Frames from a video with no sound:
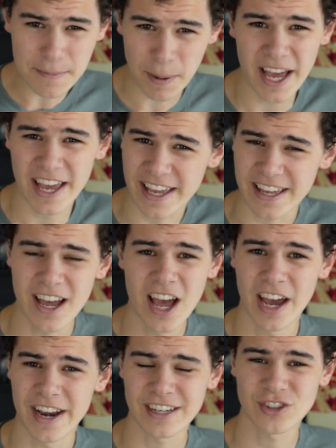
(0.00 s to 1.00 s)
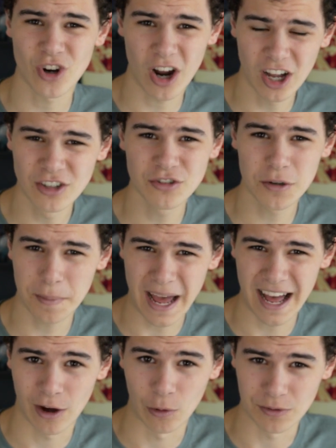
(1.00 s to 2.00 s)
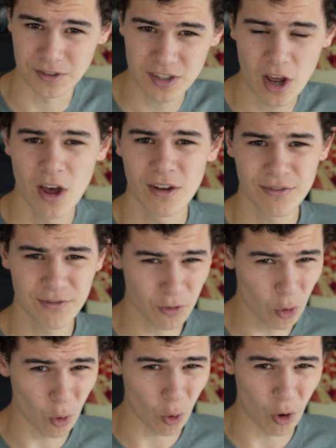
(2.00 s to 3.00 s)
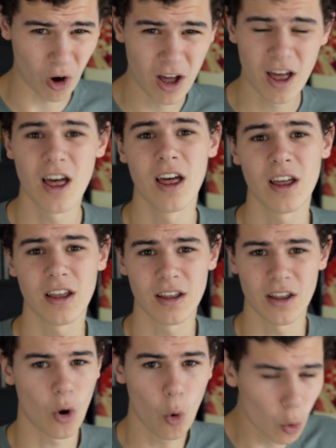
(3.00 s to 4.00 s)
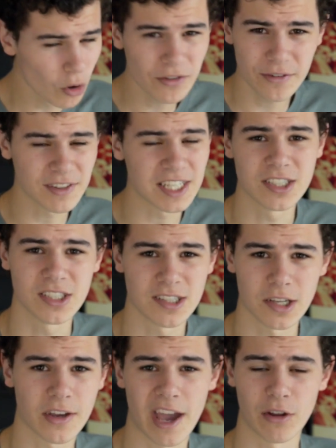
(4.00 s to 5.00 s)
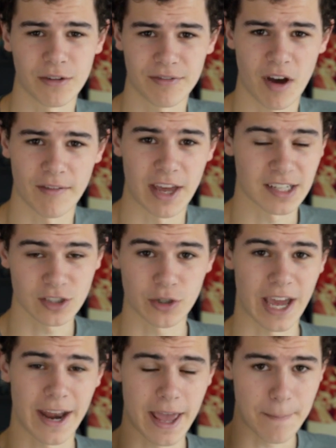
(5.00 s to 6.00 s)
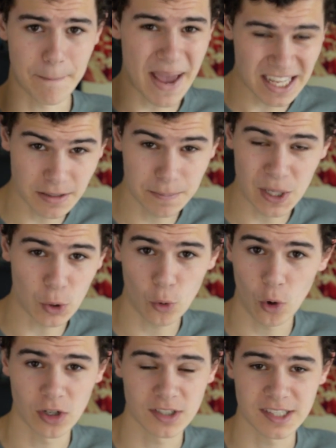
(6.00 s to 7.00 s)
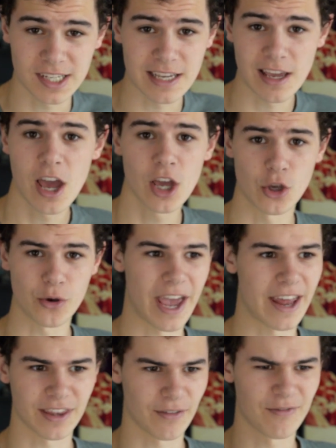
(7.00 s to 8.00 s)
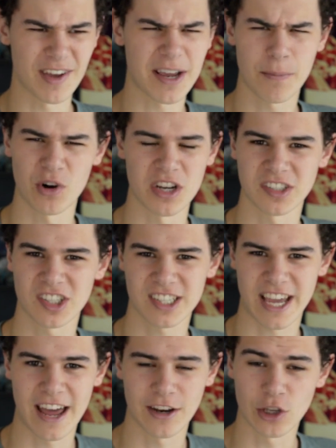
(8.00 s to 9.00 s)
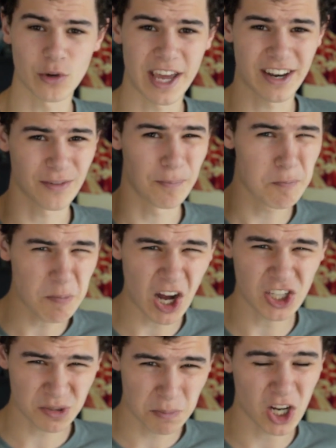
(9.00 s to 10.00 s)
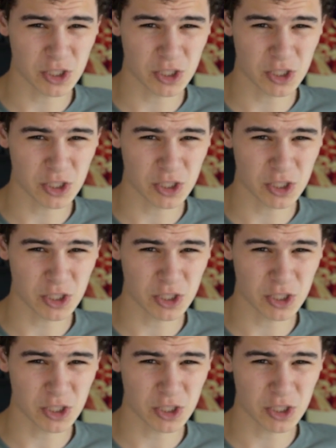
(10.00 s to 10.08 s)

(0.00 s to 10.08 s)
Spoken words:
pay an extra £100 for all of the features that you get on the 5S. You get a better build quality, you get the fingerprint scanner, you get a much